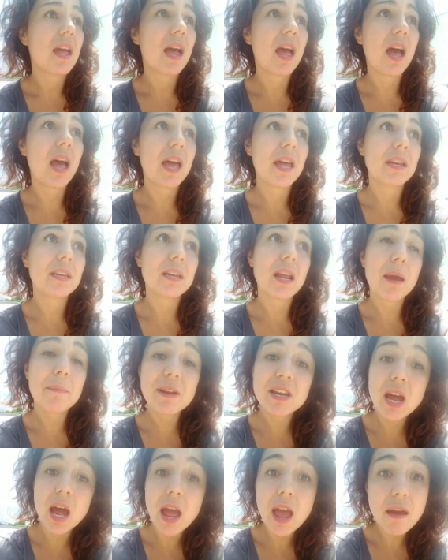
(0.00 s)
And I
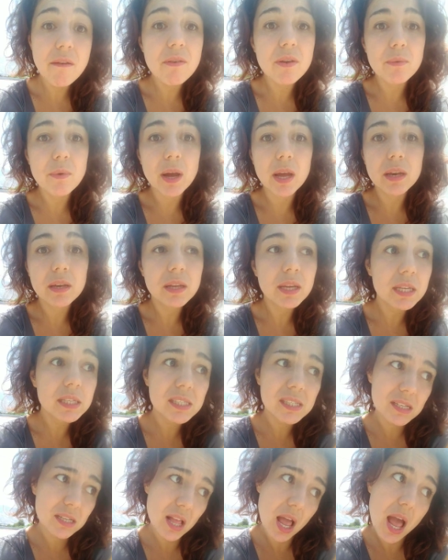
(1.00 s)
mean, not everyone. He
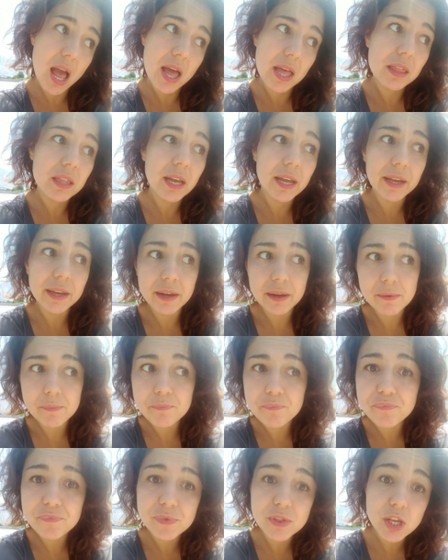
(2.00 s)
still had like
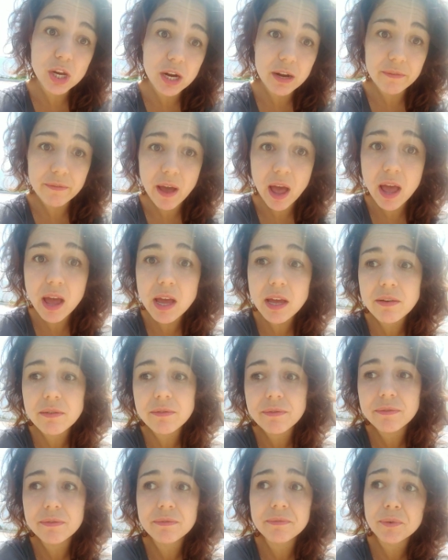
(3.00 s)

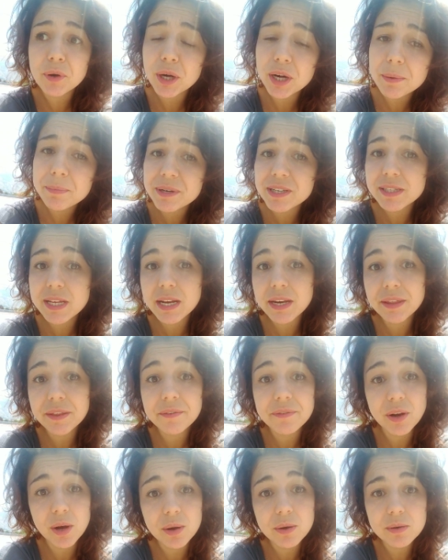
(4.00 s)
35-40% of the
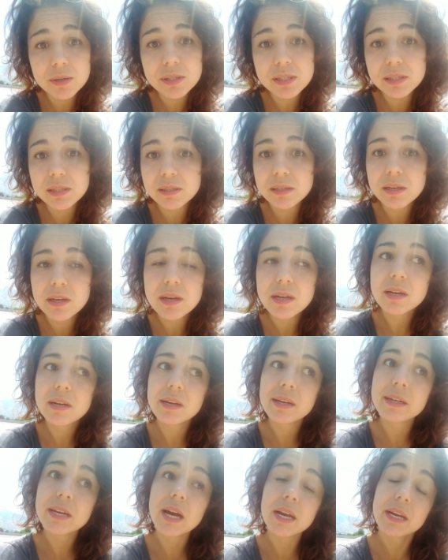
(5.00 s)
votes,
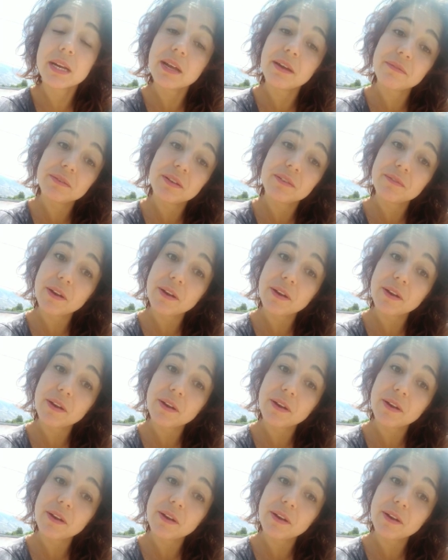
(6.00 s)
not enough to